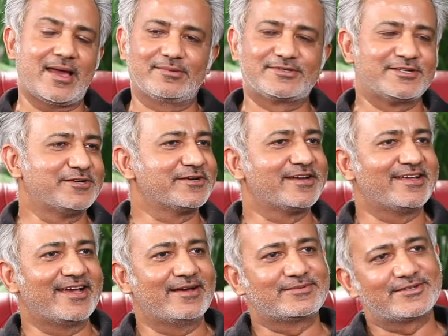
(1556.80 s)
Absolutely,
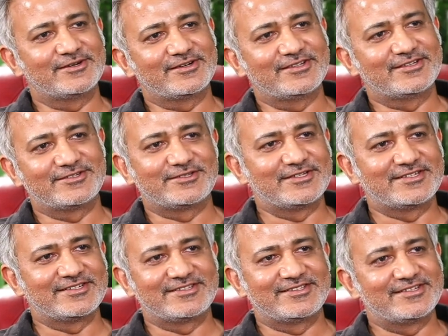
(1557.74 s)
for. Absolutely.
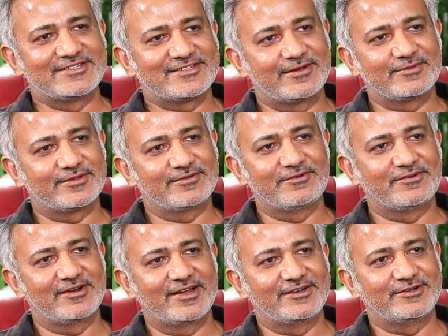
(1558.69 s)
This is something we
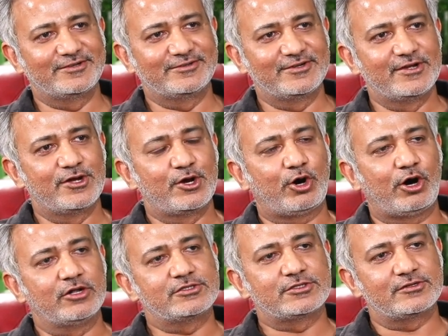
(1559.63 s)
would like to do.
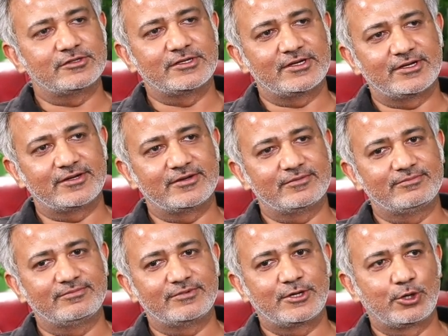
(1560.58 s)
Also the
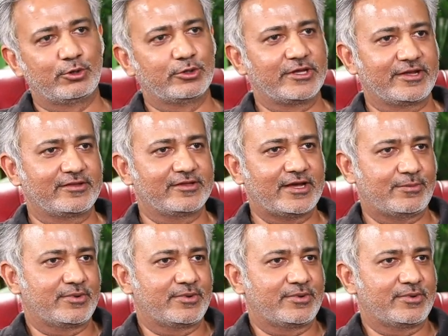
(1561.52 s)
clothing, the